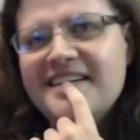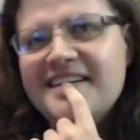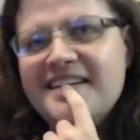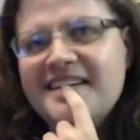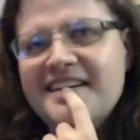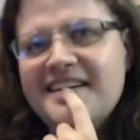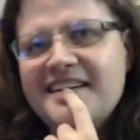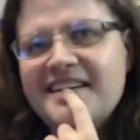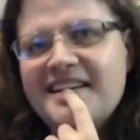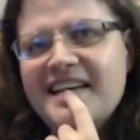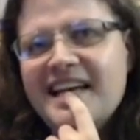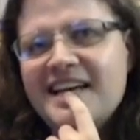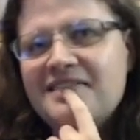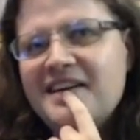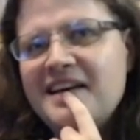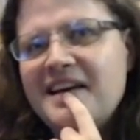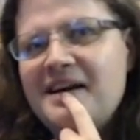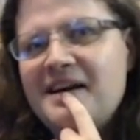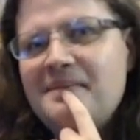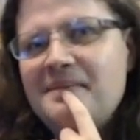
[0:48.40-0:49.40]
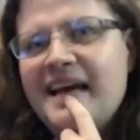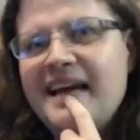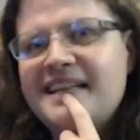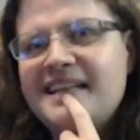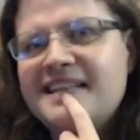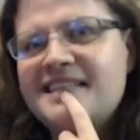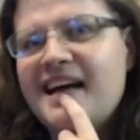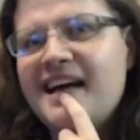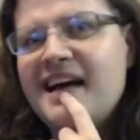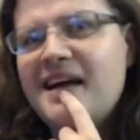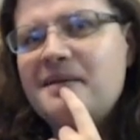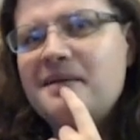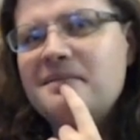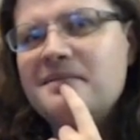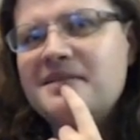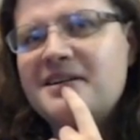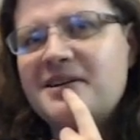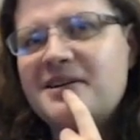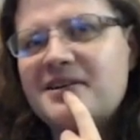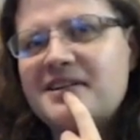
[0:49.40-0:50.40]
have I gone back in time
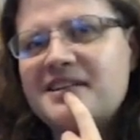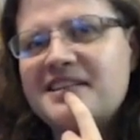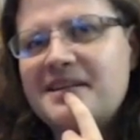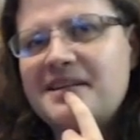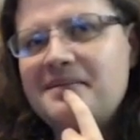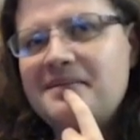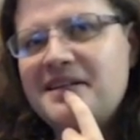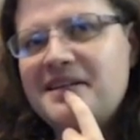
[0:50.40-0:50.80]
or did somebody